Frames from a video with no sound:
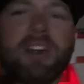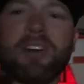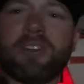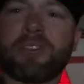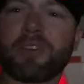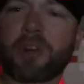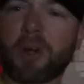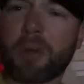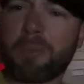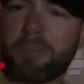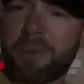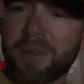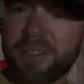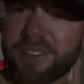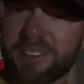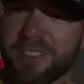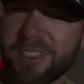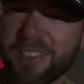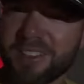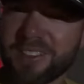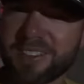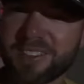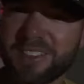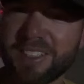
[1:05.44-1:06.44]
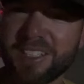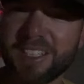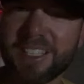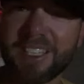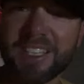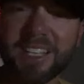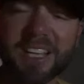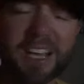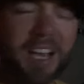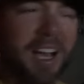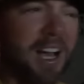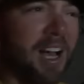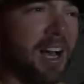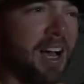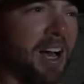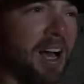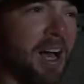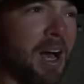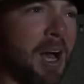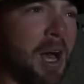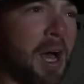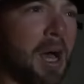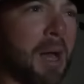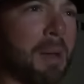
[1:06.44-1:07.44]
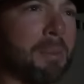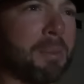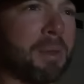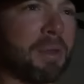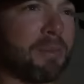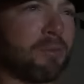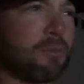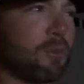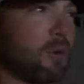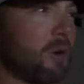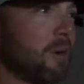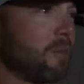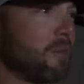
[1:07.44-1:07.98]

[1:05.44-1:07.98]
for our business um, and for our